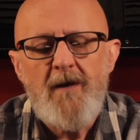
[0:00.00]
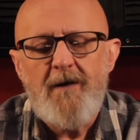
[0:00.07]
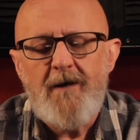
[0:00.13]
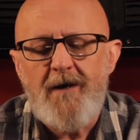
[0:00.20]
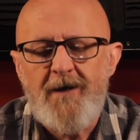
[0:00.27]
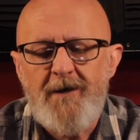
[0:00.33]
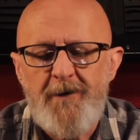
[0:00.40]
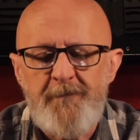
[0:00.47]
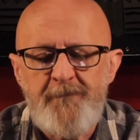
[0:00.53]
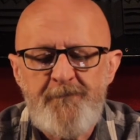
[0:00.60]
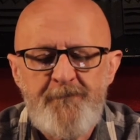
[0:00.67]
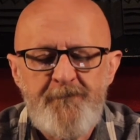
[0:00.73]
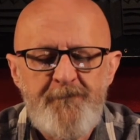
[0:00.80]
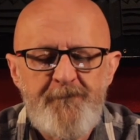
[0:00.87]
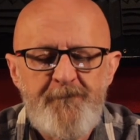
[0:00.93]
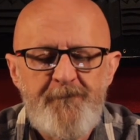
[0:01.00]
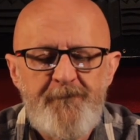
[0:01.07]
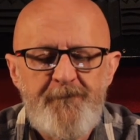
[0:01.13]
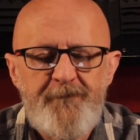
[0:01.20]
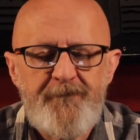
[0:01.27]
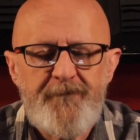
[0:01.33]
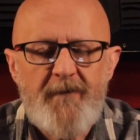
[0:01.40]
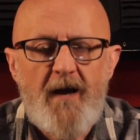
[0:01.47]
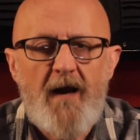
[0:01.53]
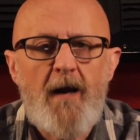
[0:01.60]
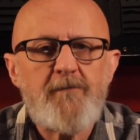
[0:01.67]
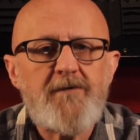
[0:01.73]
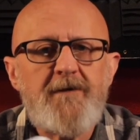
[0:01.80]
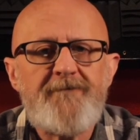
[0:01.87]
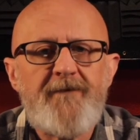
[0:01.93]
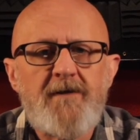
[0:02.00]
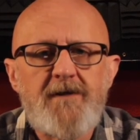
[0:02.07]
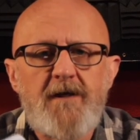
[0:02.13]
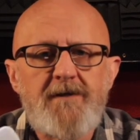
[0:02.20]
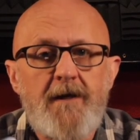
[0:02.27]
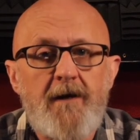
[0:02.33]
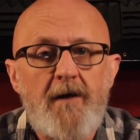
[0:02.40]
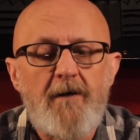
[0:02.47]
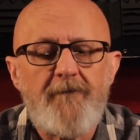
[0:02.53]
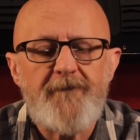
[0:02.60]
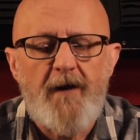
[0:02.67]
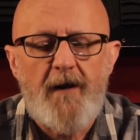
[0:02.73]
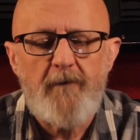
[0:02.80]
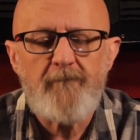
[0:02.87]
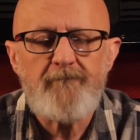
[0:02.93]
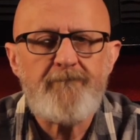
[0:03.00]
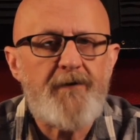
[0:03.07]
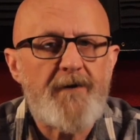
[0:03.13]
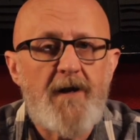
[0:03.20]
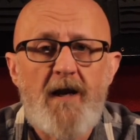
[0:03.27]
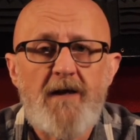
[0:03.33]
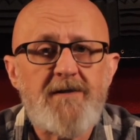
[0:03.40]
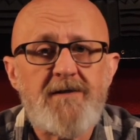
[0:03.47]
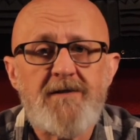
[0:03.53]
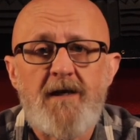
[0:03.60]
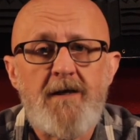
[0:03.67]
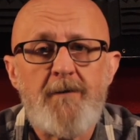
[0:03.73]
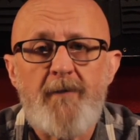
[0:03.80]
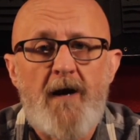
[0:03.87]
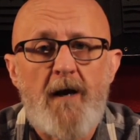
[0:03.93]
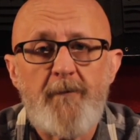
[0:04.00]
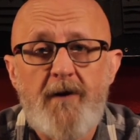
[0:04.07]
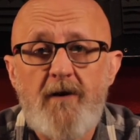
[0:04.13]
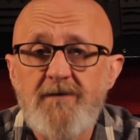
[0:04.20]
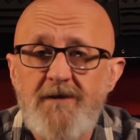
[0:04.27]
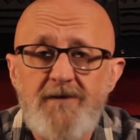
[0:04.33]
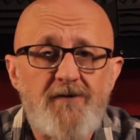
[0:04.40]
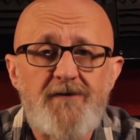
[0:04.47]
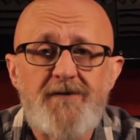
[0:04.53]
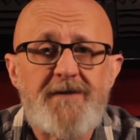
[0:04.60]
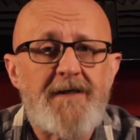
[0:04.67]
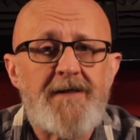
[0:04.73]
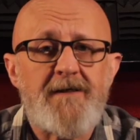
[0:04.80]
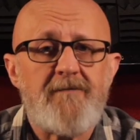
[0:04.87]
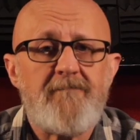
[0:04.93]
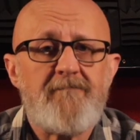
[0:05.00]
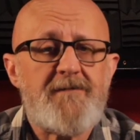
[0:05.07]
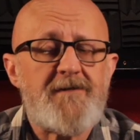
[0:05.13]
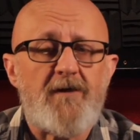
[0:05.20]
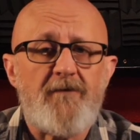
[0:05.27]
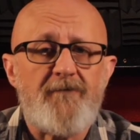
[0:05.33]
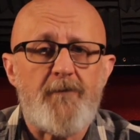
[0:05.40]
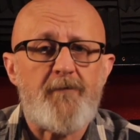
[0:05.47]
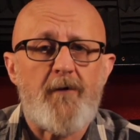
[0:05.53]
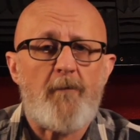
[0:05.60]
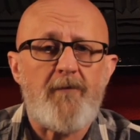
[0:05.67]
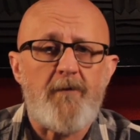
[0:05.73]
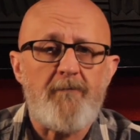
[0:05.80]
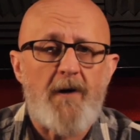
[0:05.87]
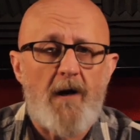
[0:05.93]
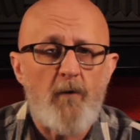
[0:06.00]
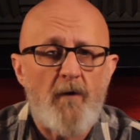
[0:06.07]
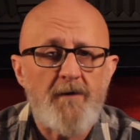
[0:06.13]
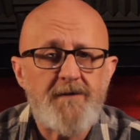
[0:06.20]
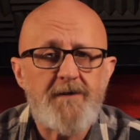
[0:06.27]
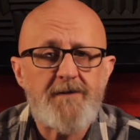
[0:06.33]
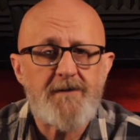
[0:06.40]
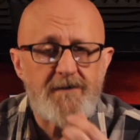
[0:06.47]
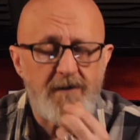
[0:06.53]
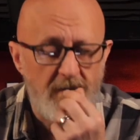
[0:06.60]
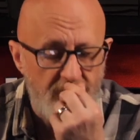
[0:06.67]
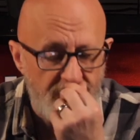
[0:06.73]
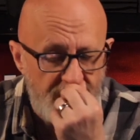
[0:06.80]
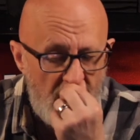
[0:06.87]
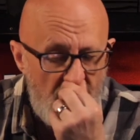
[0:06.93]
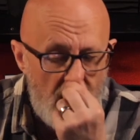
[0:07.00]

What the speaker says: Absolutely fantastic, and I loved it, but I had to send it back because it just didn't solve the problem that I wanted to solve.